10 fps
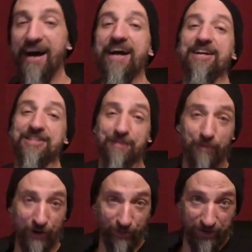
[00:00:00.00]
Here's an
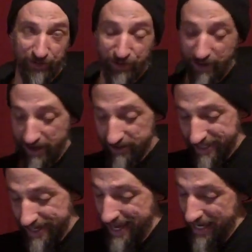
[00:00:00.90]
important one for you writers.
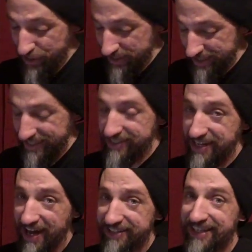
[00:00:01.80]
An agent is
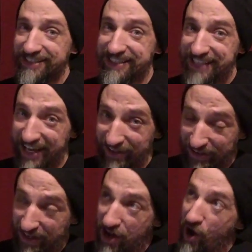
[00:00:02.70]
not a
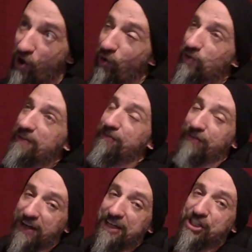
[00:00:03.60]
sale. Holy
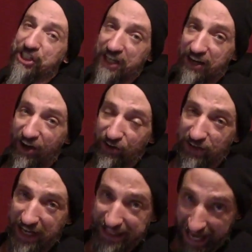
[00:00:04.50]
fucking shit.
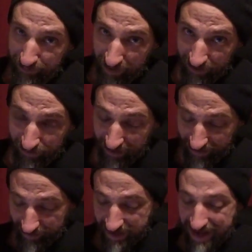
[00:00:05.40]
Underline that
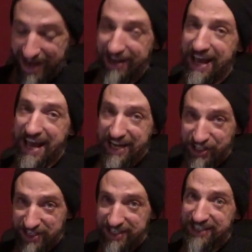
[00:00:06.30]
motherfucker. An
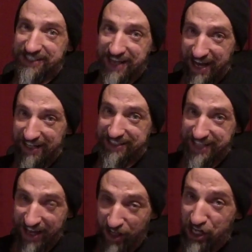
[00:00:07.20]
agent is not a
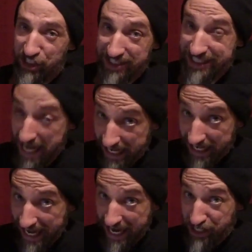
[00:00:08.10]
sale. Just getting
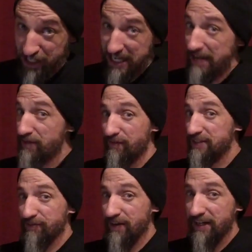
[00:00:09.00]
an agent, even if
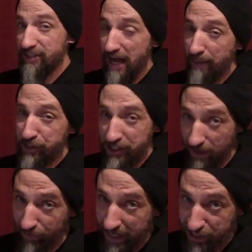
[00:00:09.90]
it's a fucking top
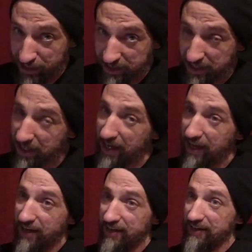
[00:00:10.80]
shelf agent,
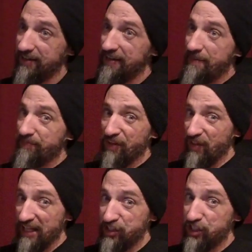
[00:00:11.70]

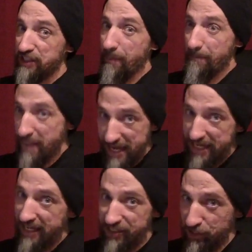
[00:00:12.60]
that's just
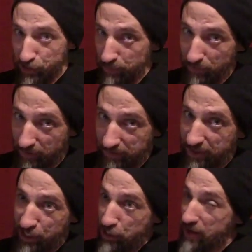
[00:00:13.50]
making it to the Super Bowl.
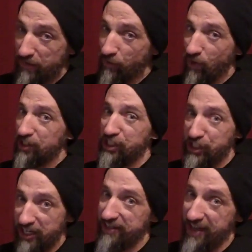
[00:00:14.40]
You haven't won
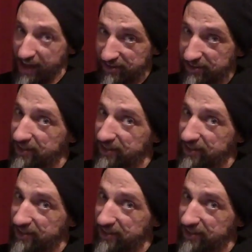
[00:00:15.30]
shit yet.